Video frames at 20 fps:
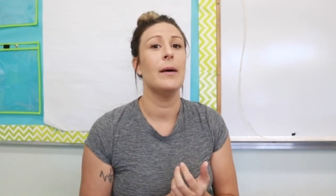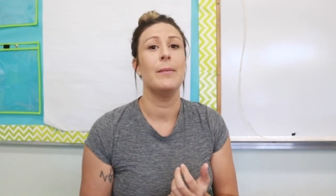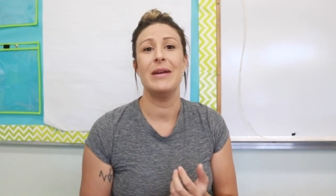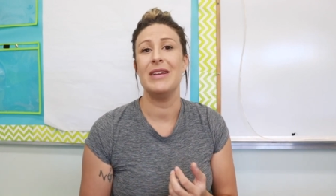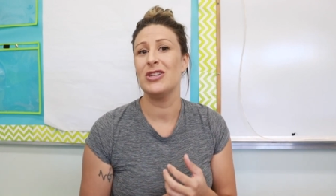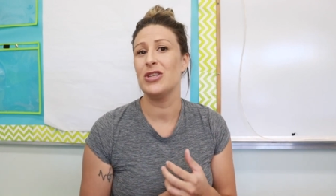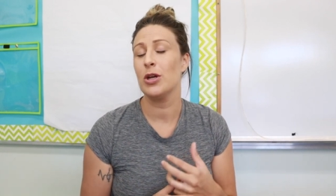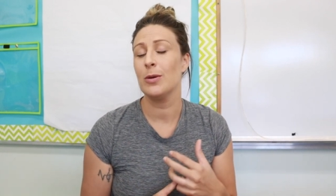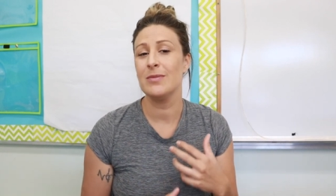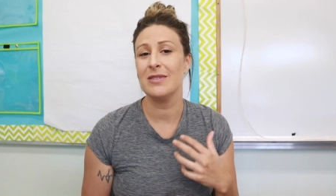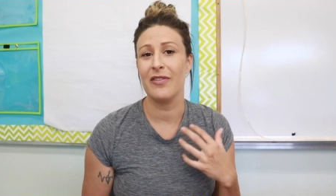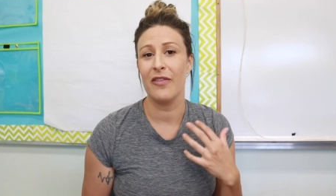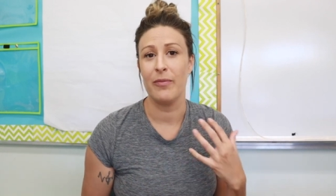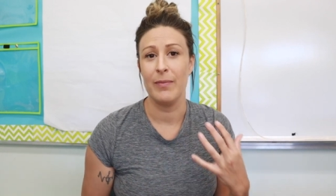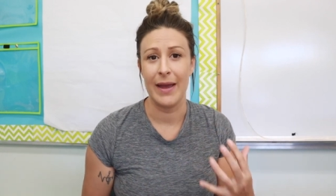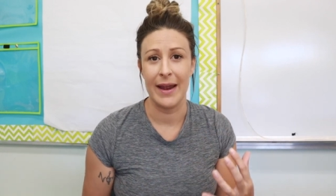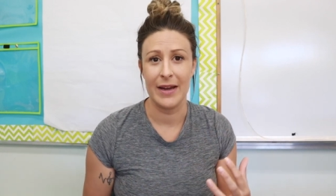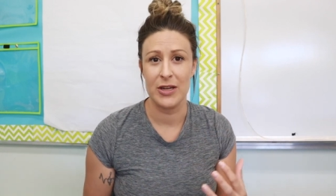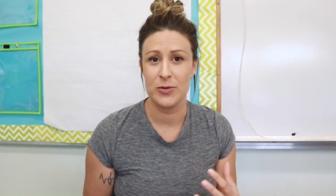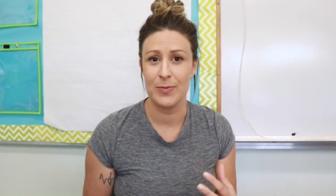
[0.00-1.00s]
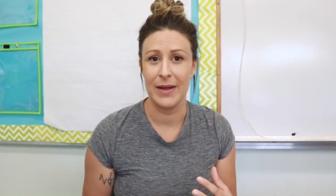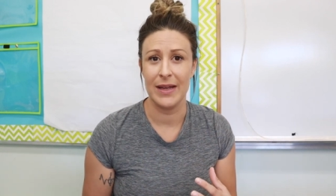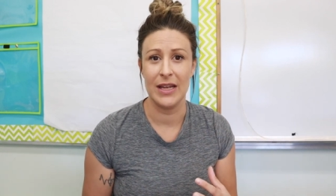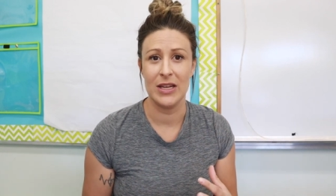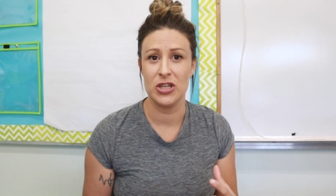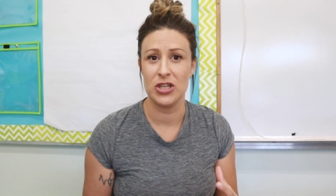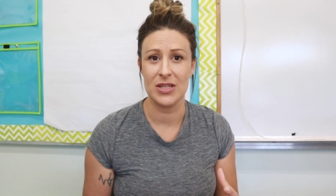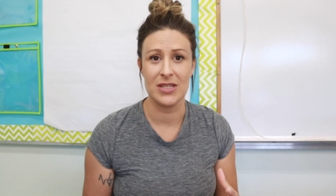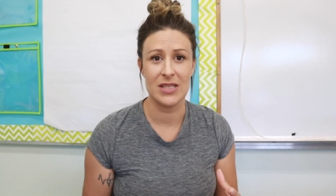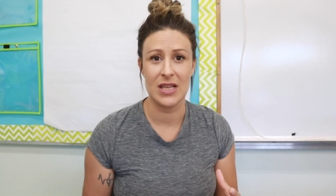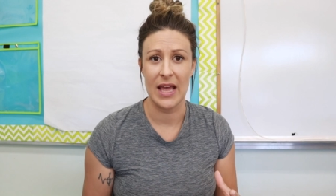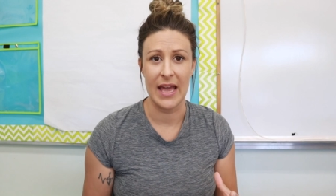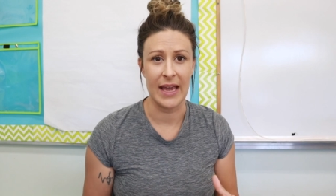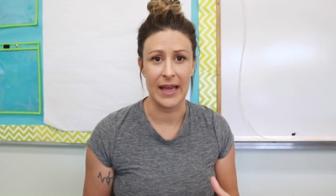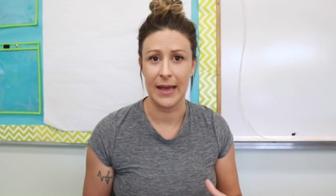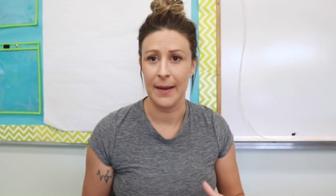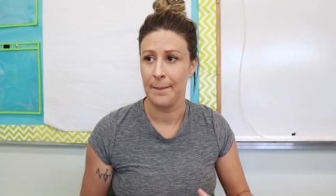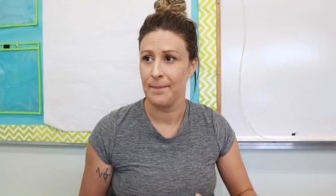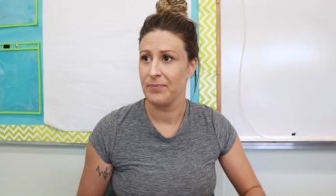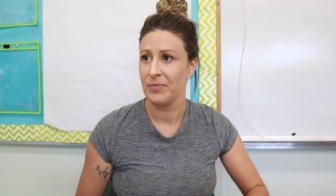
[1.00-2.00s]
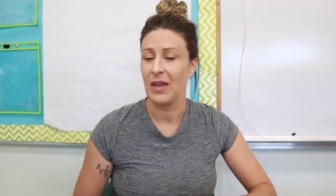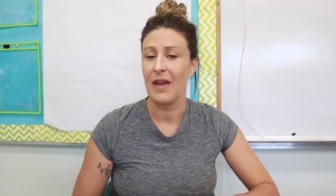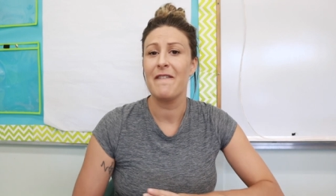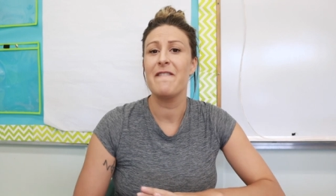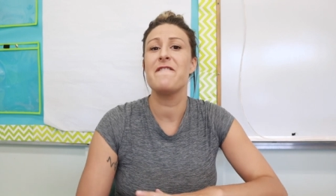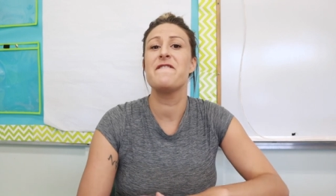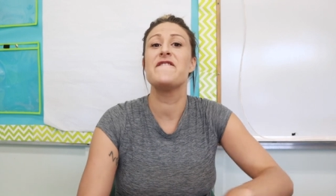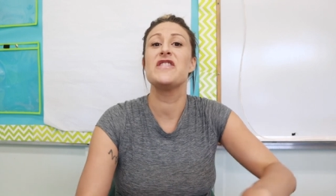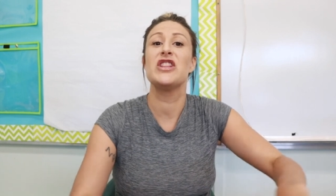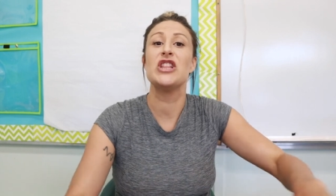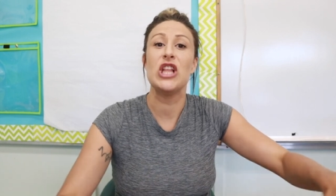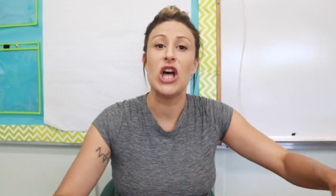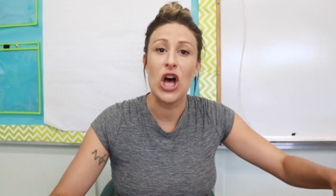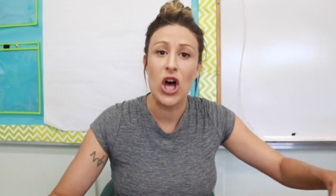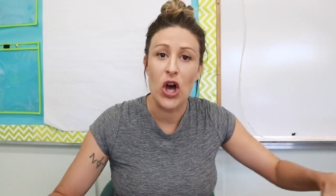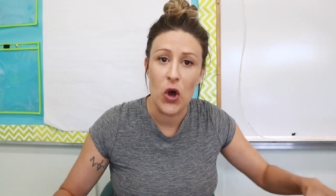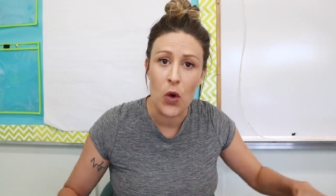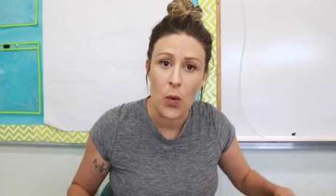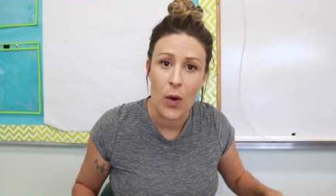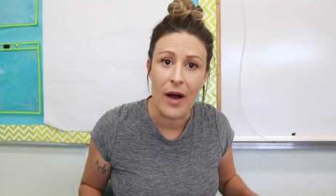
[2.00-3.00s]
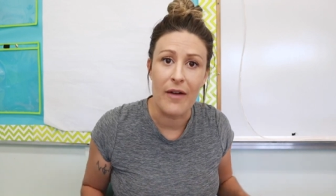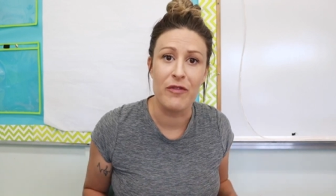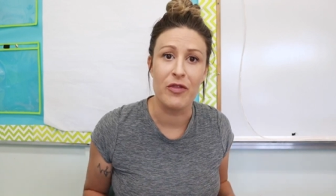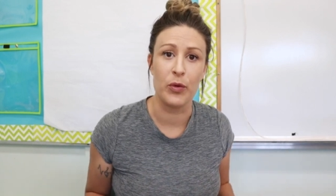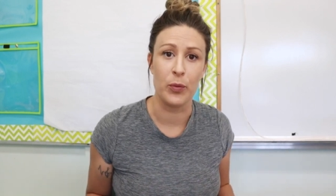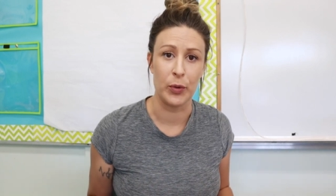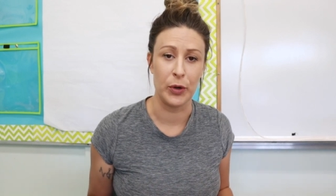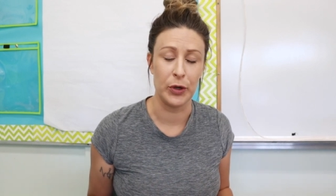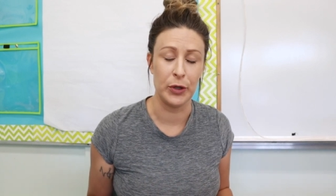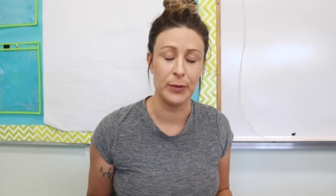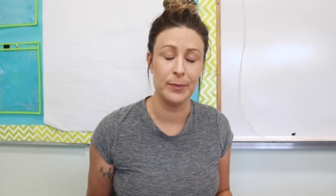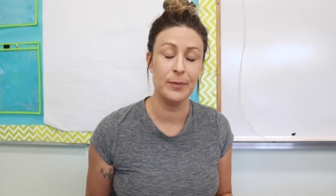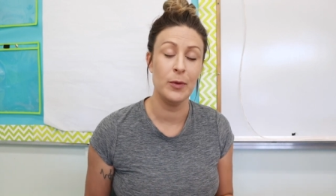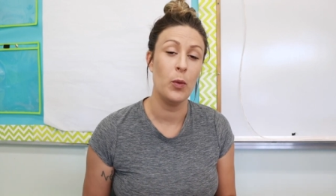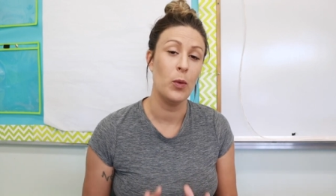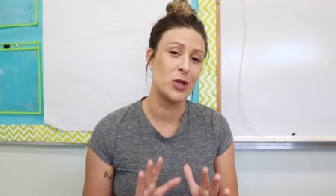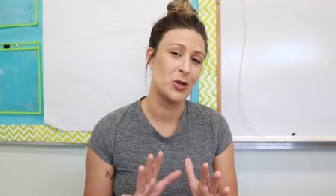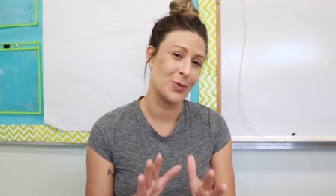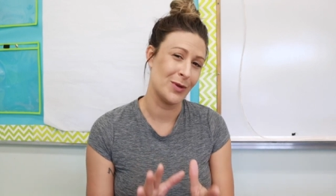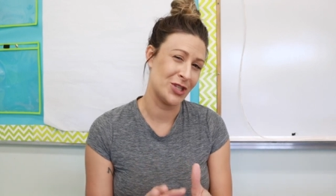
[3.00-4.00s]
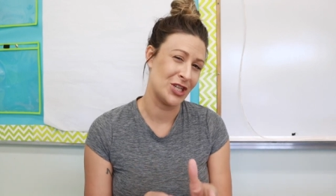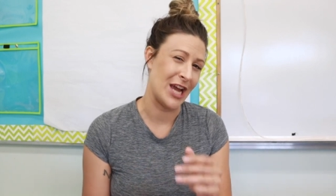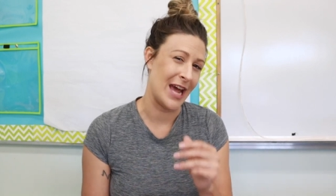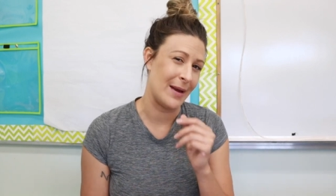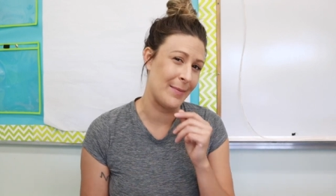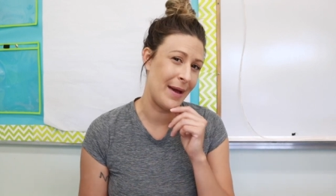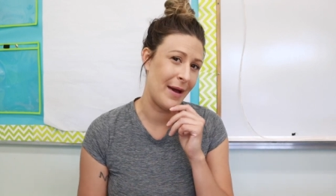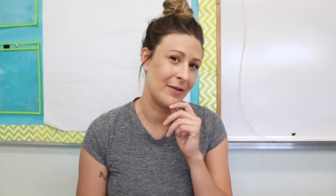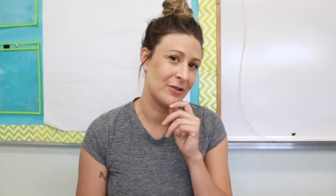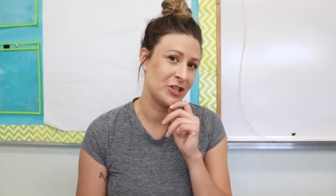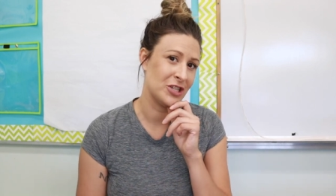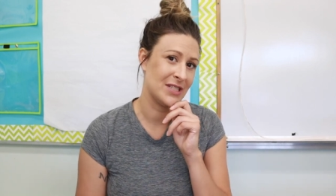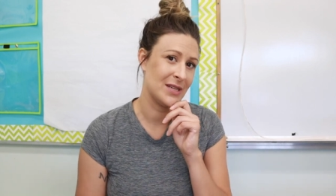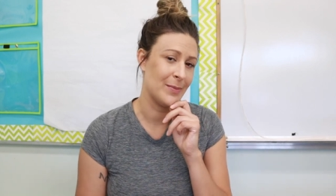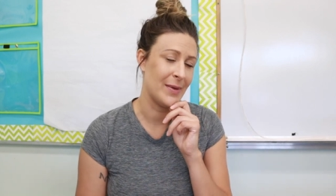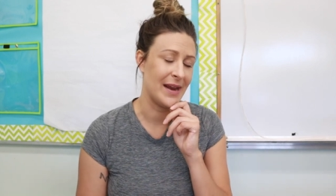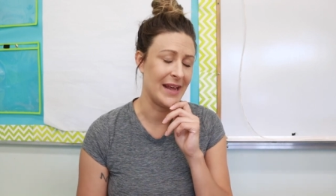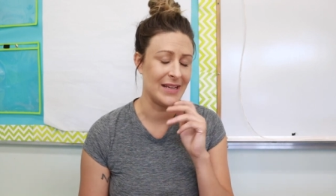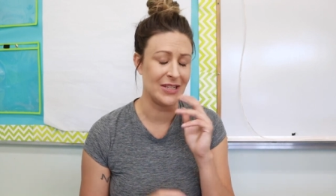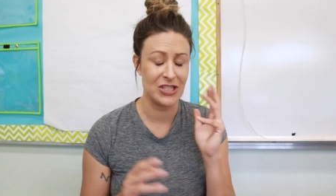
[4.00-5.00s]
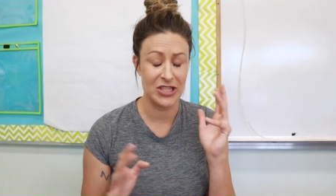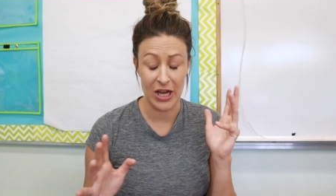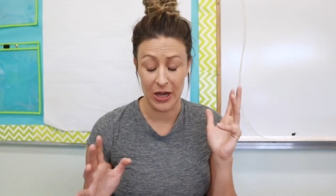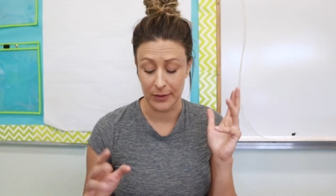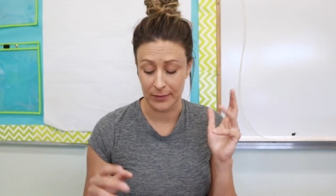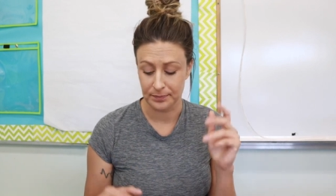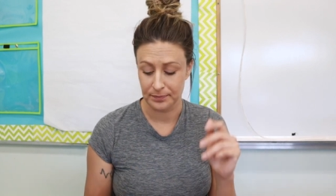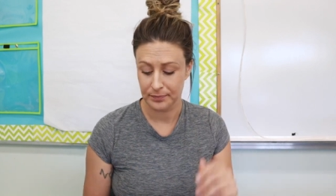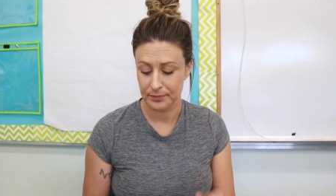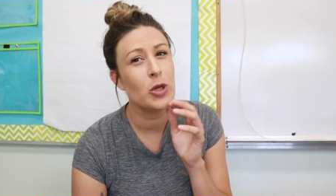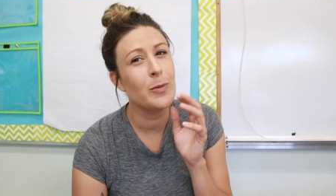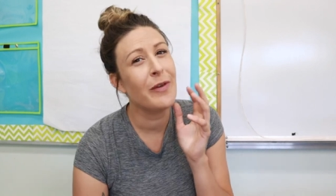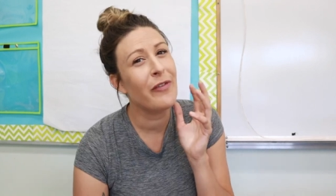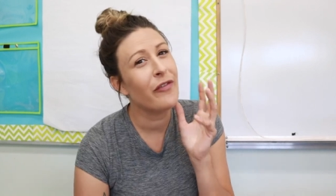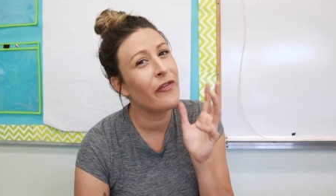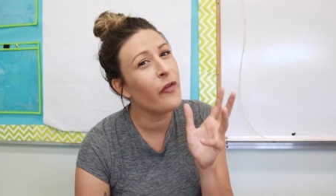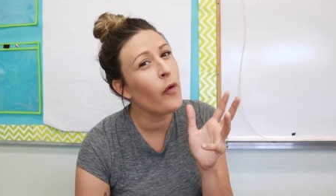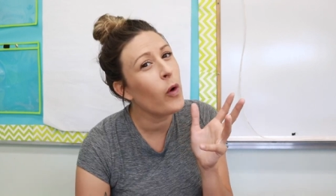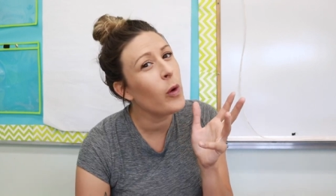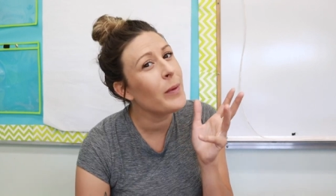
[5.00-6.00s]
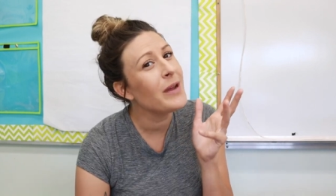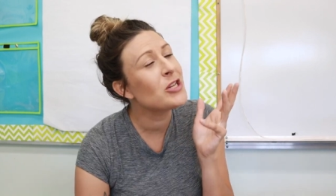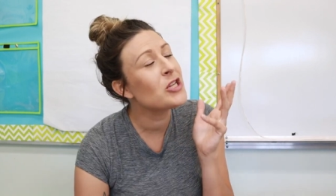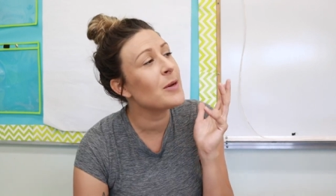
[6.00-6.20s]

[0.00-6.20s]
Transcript: in terms of management and just like flow of the room, which we'll chat about in just a minute. So before we